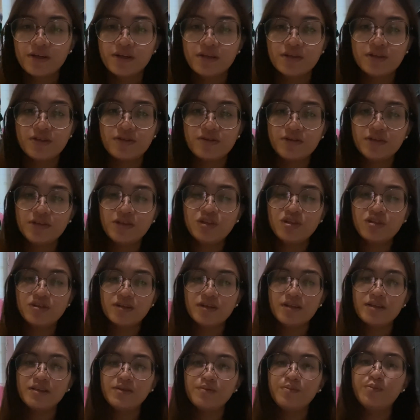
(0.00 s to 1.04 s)

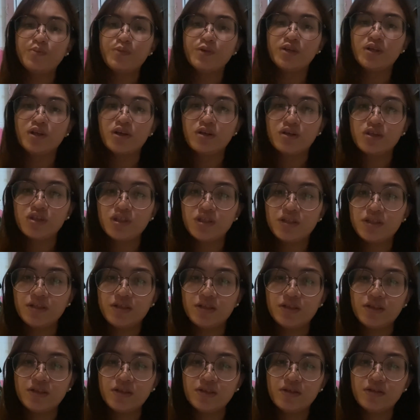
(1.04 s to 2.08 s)
stringent
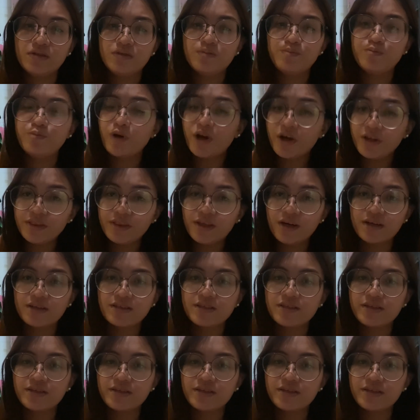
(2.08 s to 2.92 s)
product